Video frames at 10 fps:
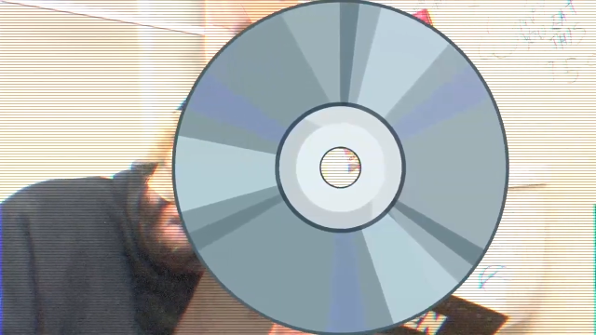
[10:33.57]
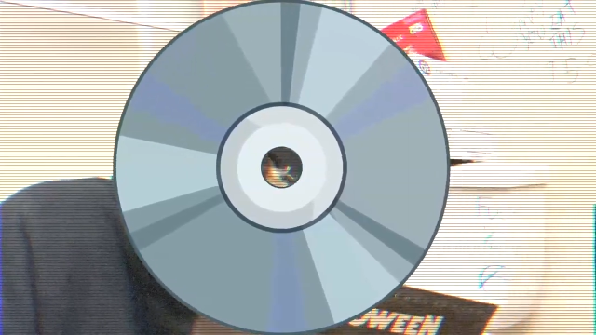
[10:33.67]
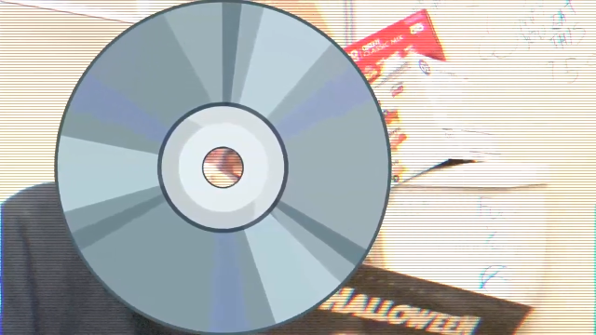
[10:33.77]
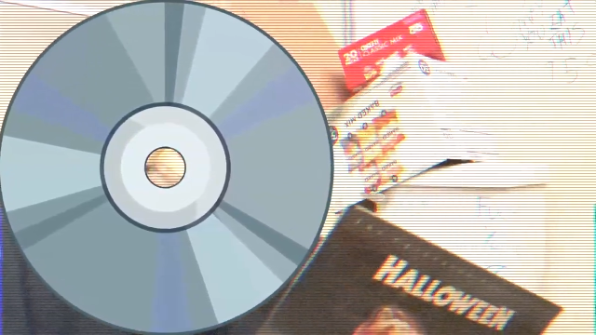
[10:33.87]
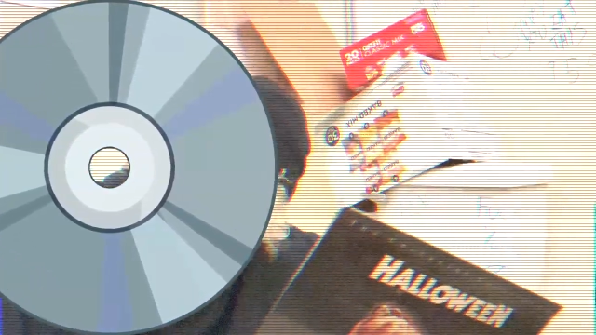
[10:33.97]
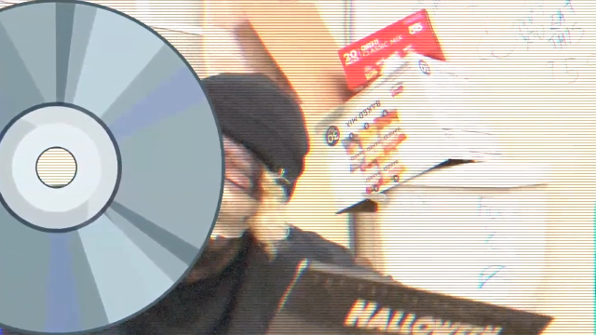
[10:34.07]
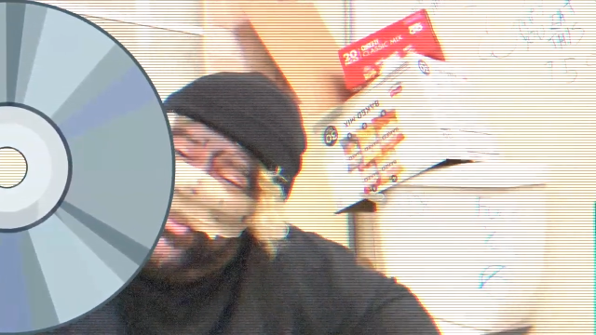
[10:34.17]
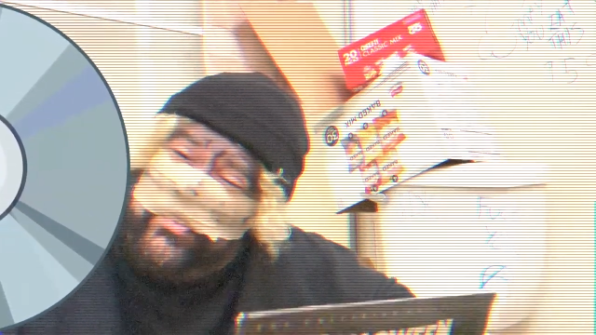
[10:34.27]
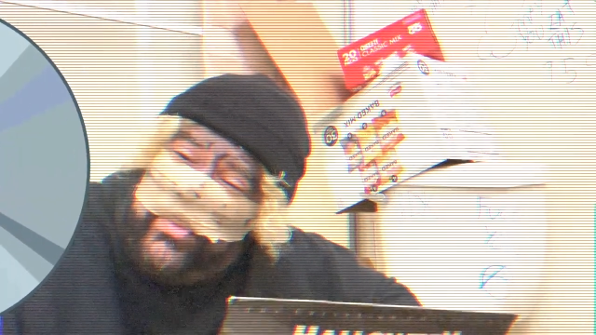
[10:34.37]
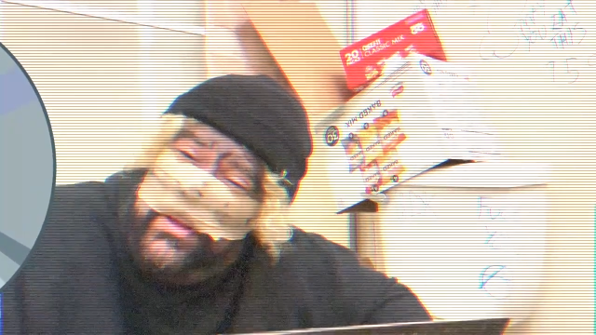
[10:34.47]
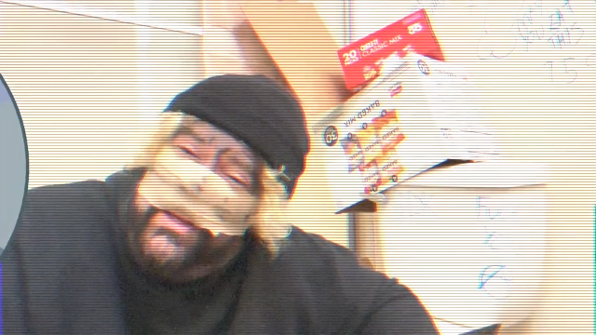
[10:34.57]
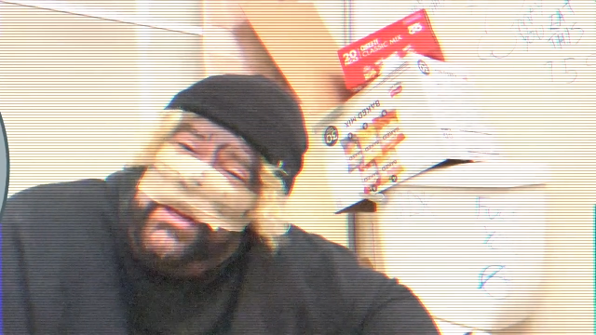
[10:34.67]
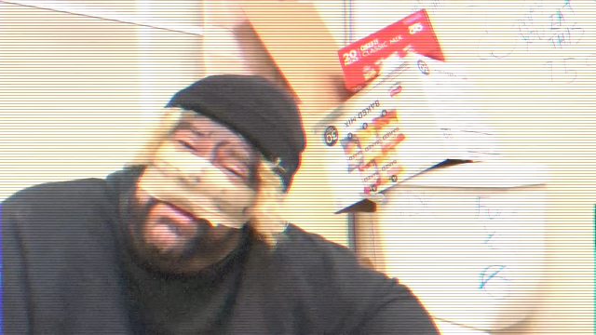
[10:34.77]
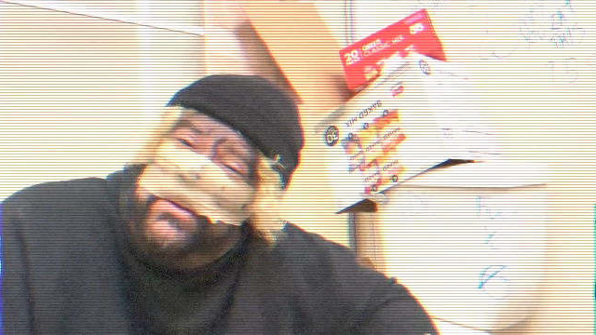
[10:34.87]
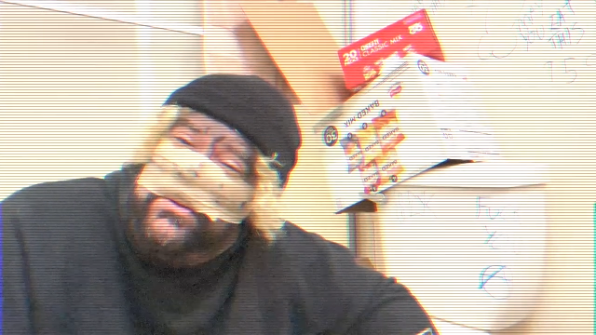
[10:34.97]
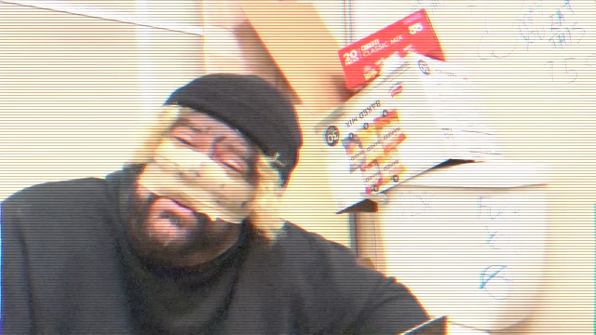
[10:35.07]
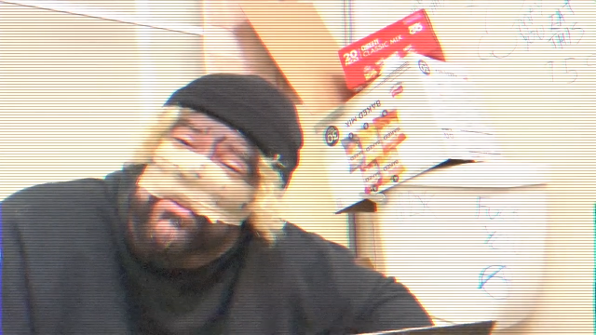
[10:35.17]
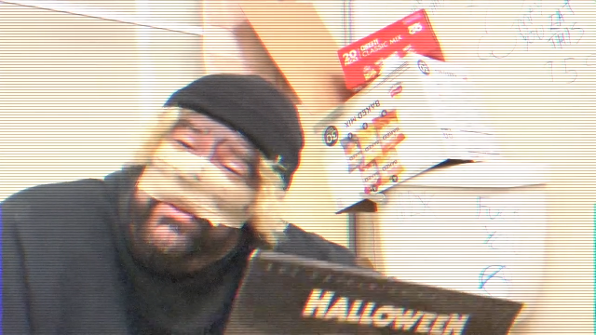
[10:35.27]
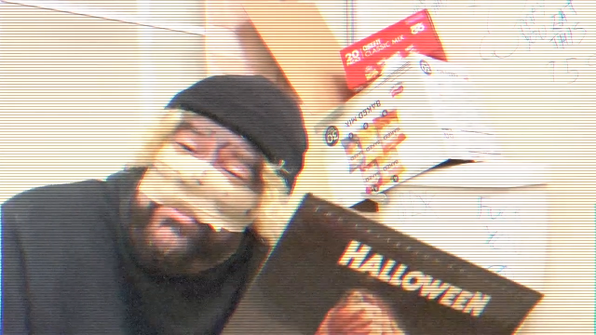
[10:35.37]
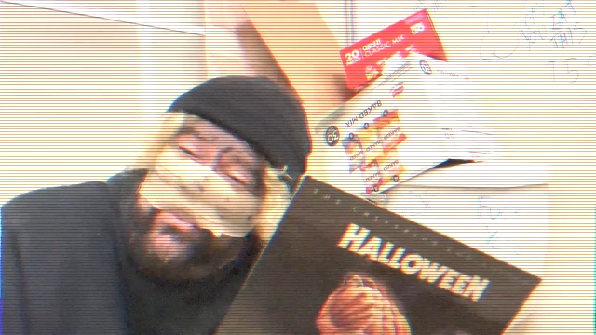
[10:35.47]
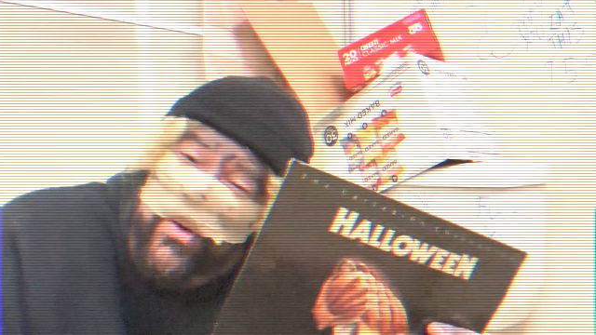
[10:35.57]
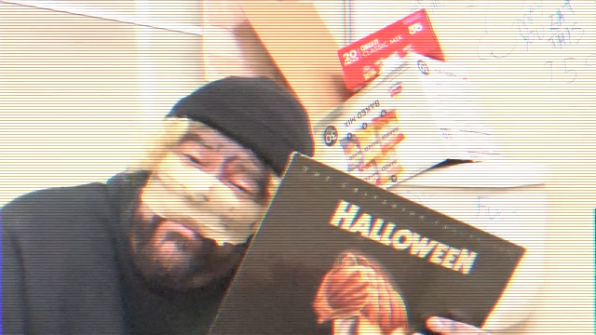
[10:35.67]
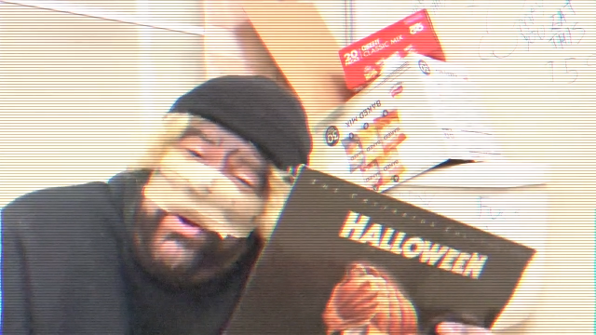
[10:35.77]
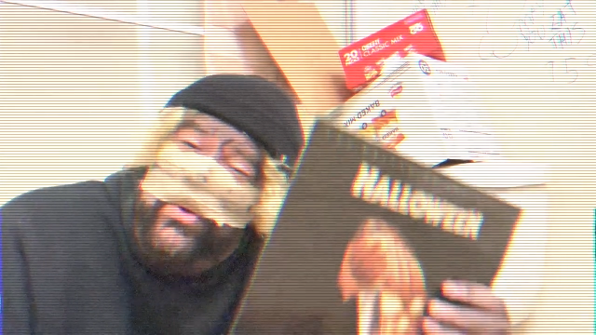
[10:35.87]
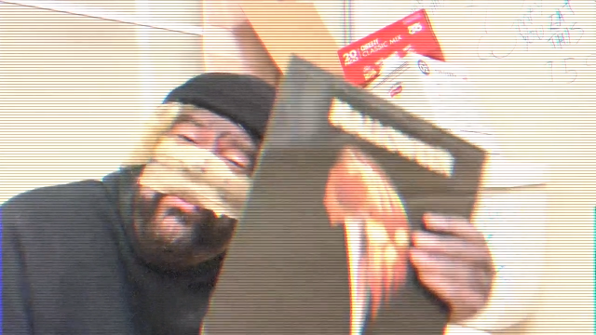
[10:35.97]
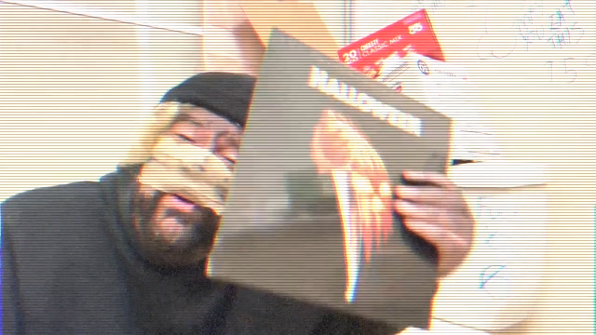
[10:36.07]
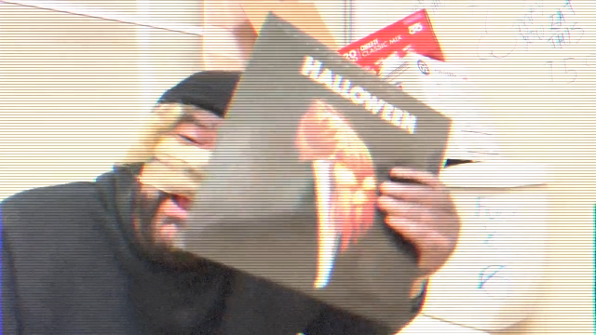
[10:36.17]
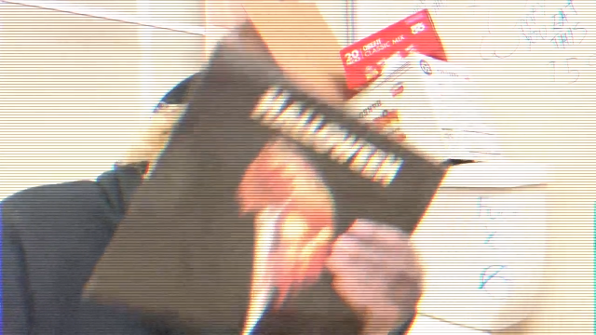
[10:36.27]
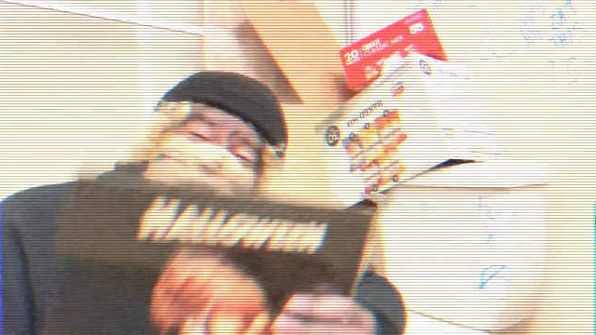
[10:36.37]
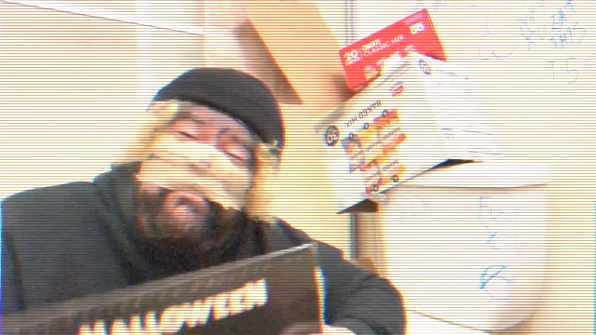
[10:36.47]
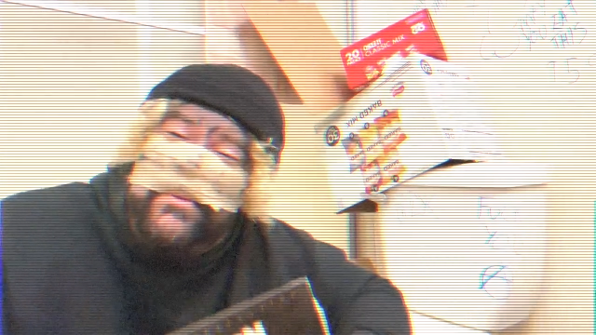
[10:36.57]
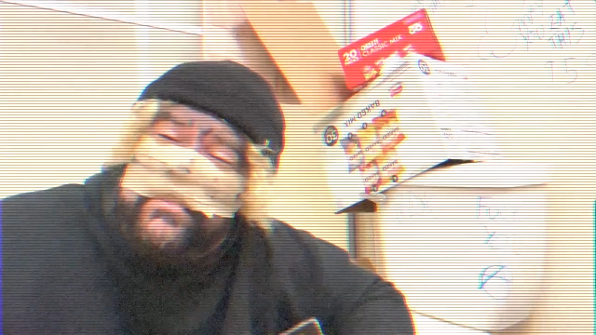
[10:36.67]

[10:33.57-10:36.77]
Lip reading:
Nobody's mouth can be seen.